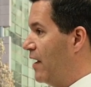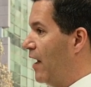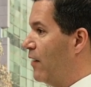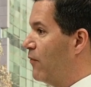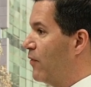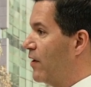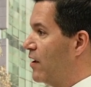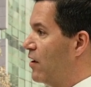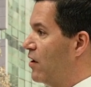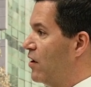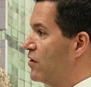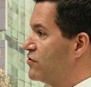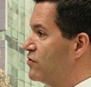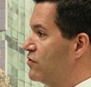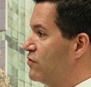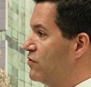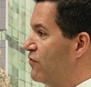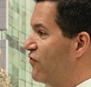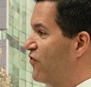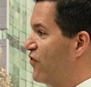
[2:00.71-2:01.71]
and we can
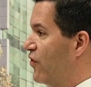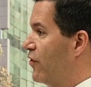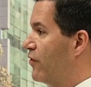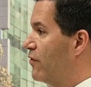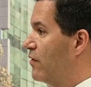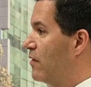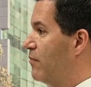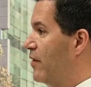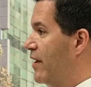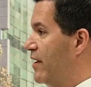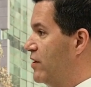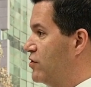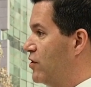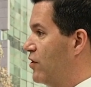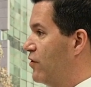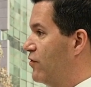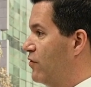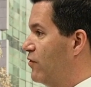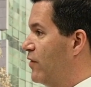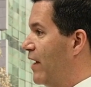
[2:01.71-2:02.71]
also do further
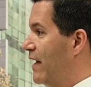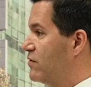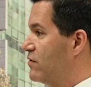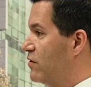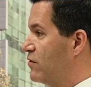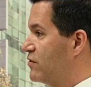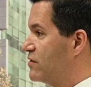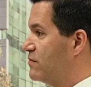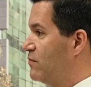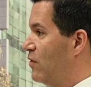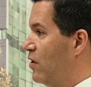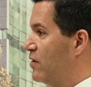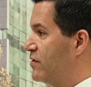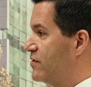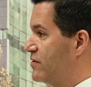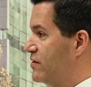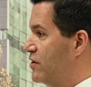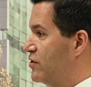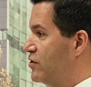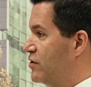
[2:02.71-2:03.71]
ablation through those small
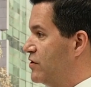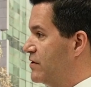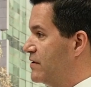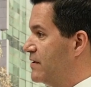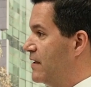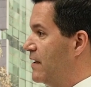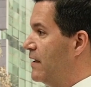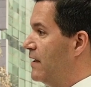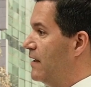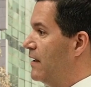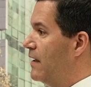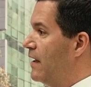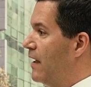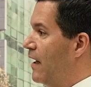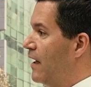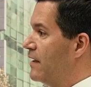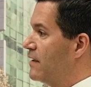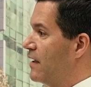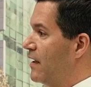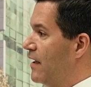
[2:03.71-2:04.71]
incisions uh,
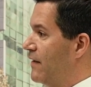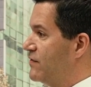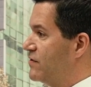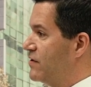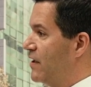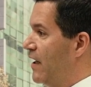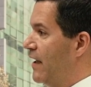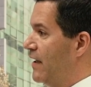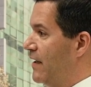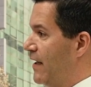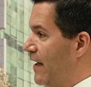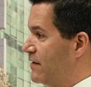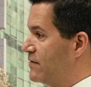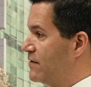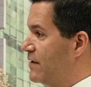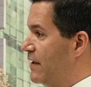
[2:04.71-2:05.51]
on the left side as